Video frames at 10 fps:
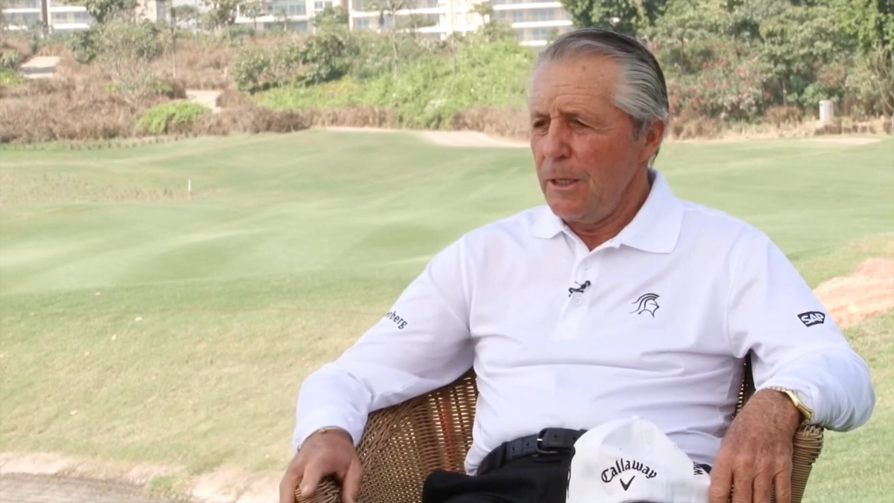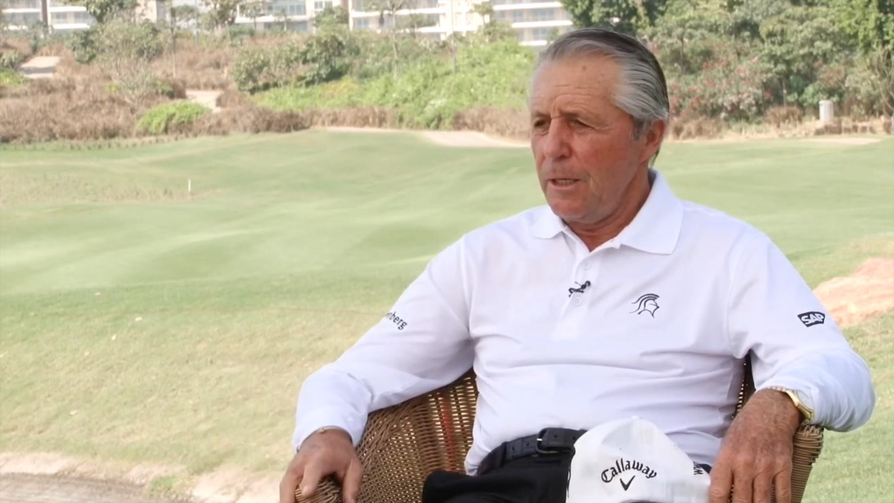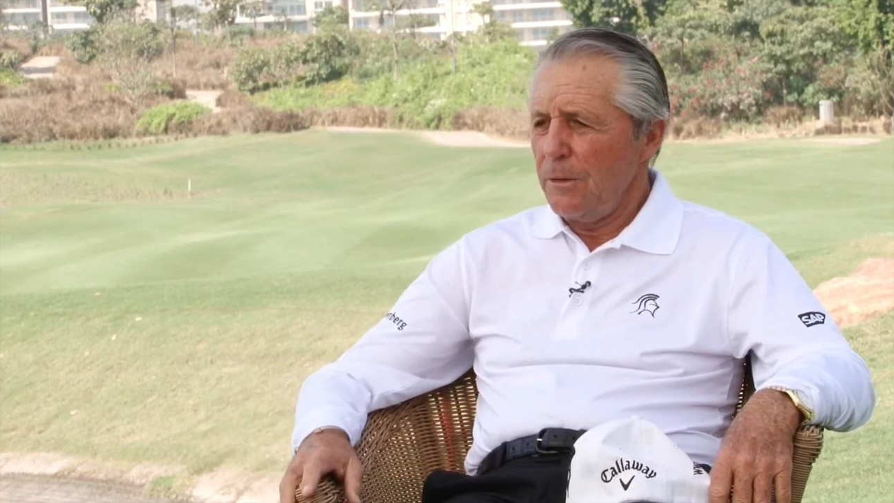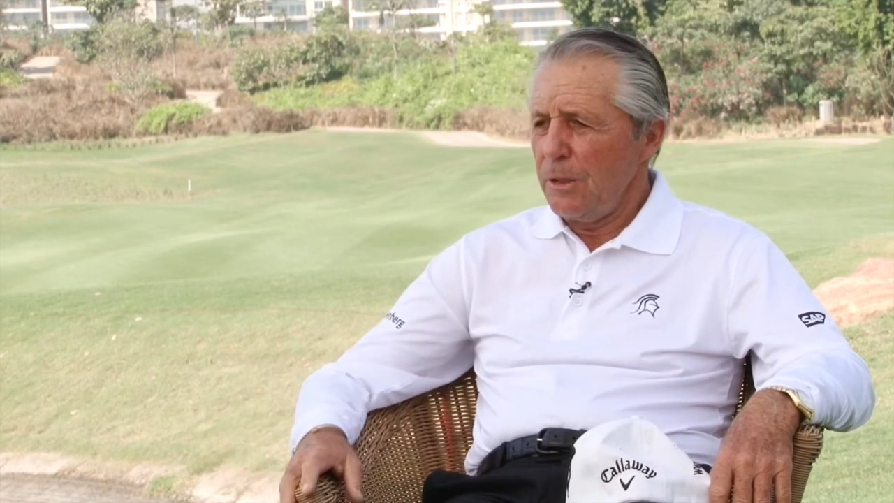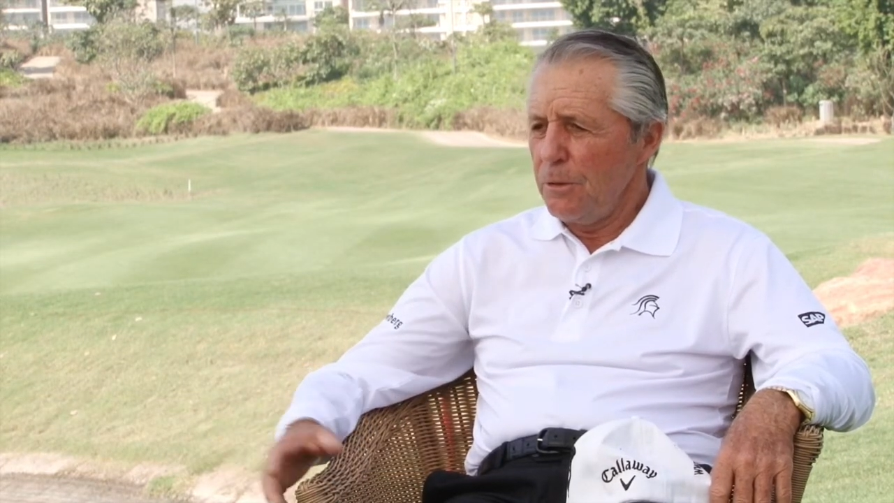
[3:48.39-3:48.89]

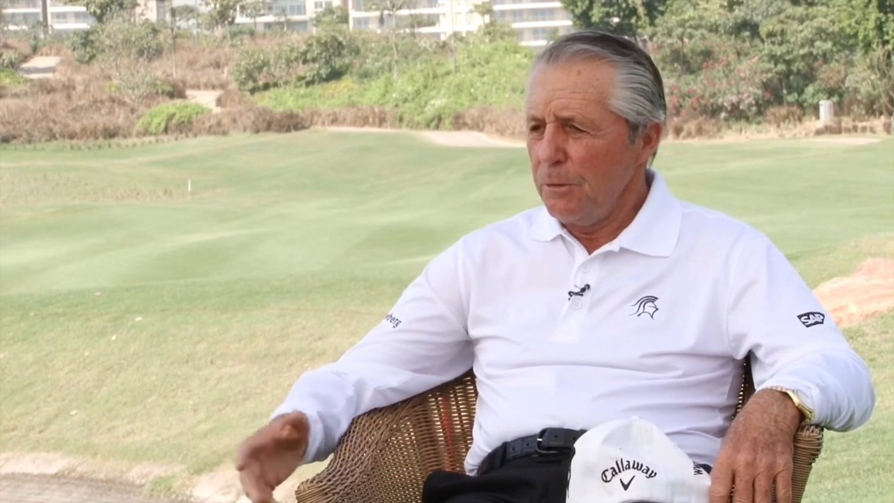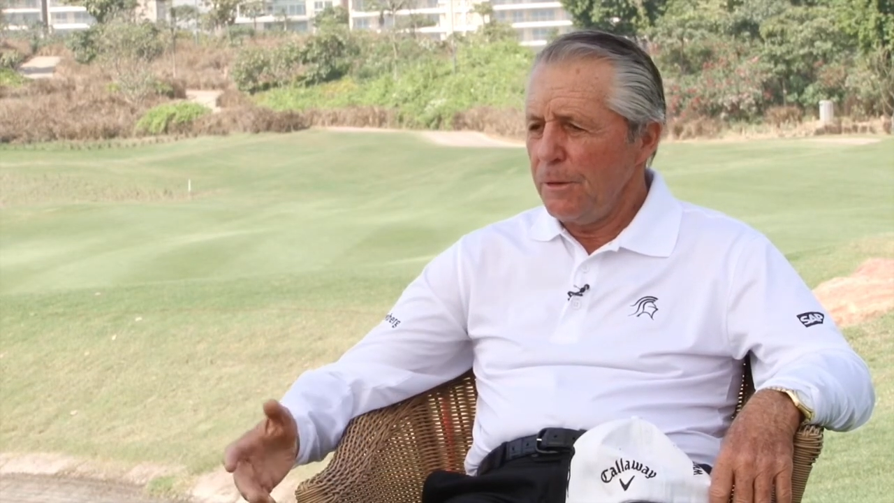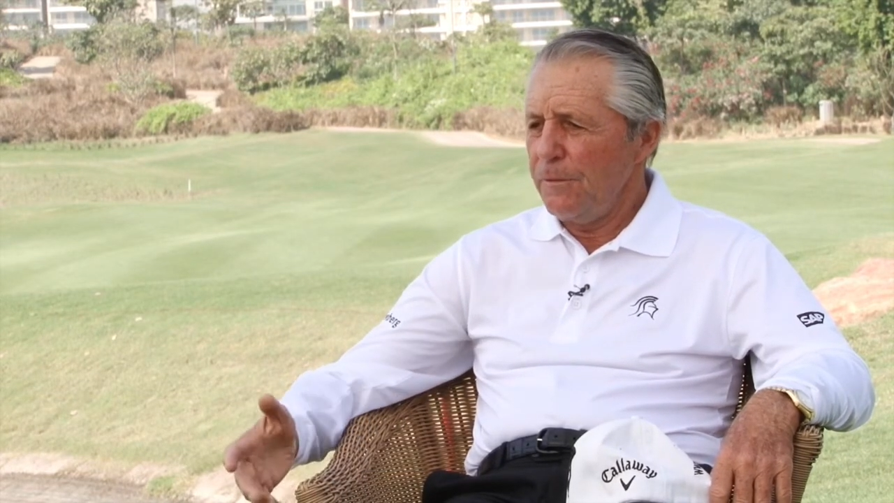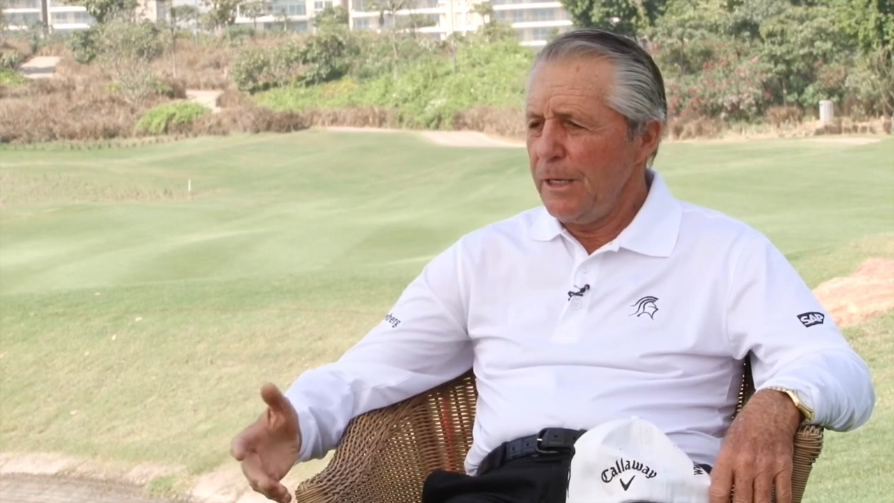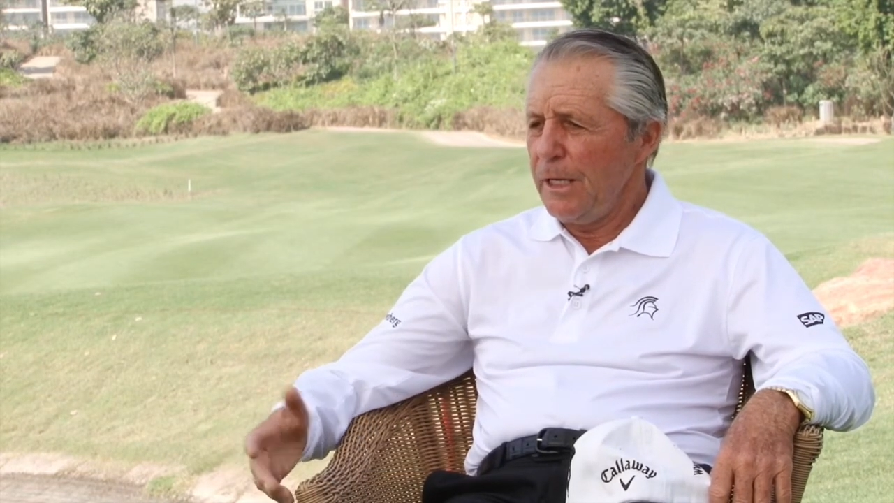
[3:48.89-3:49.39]
The
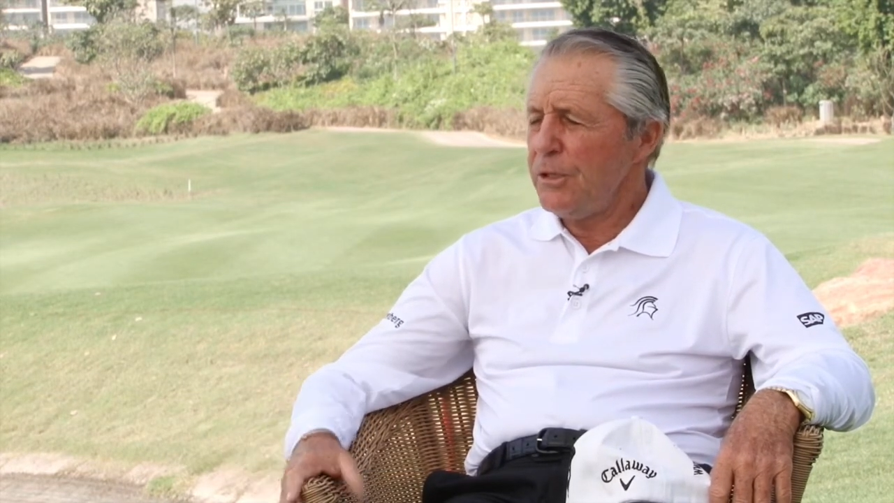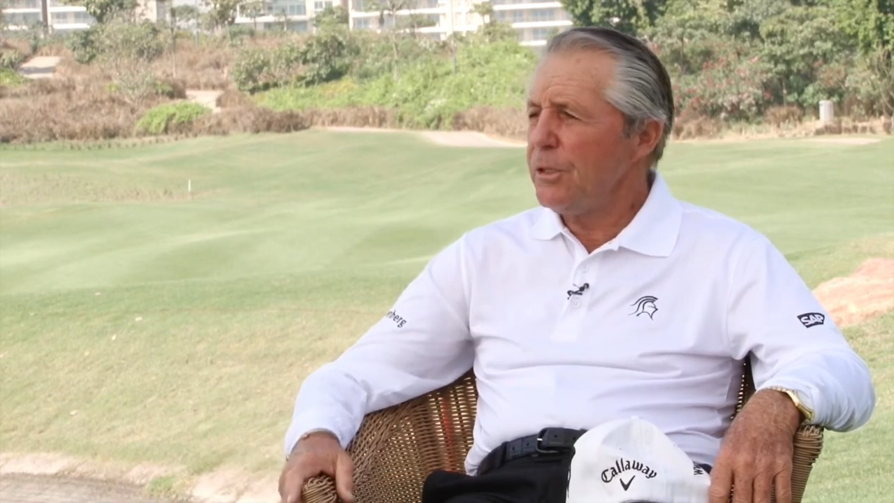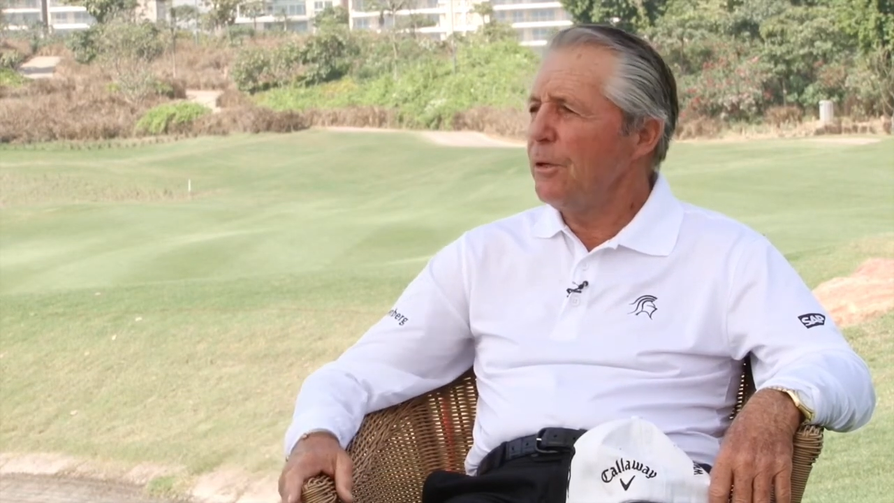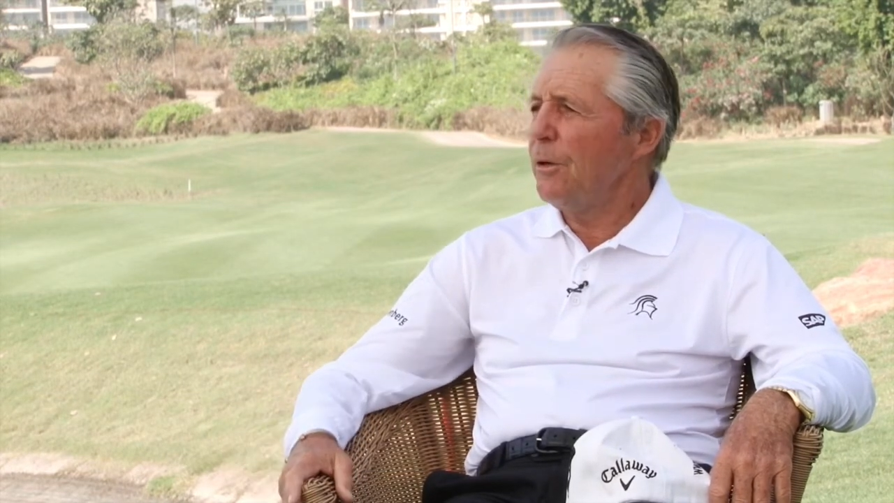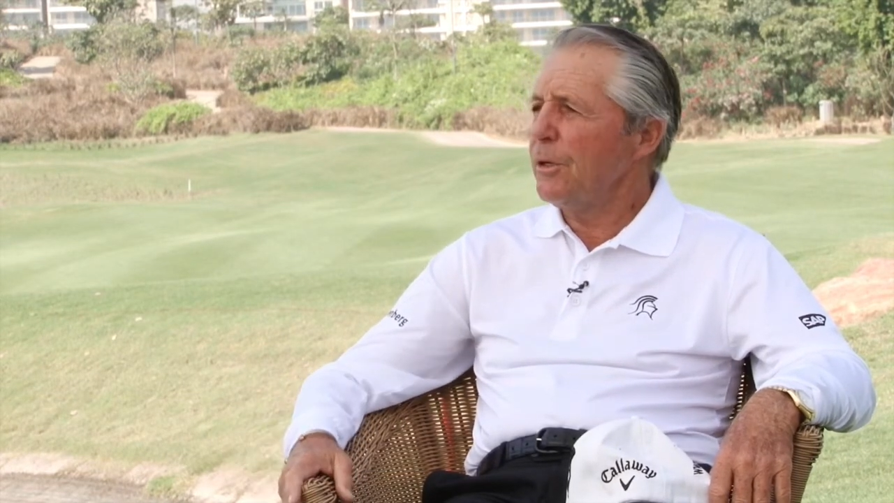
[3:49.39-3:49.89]
youth of a
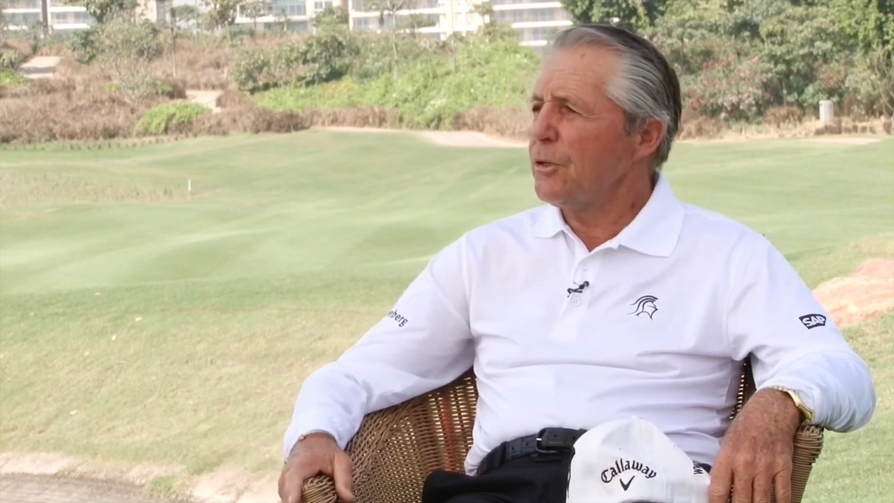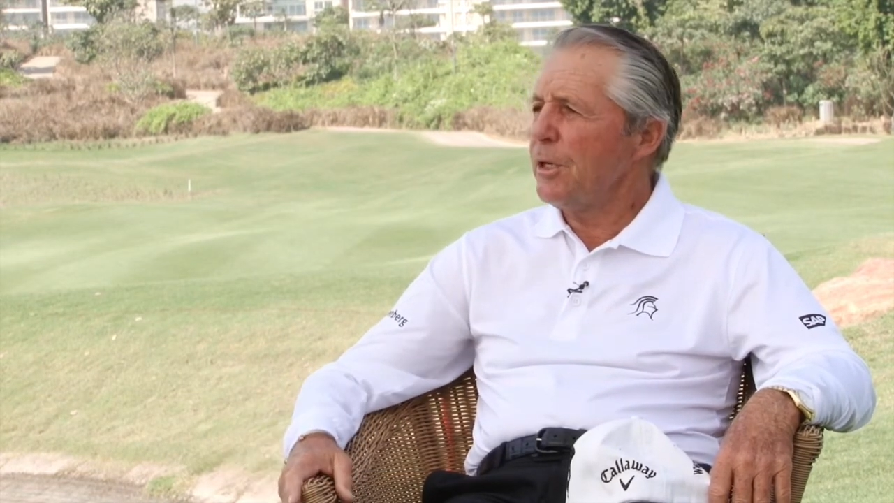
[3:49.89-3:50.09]
nation are the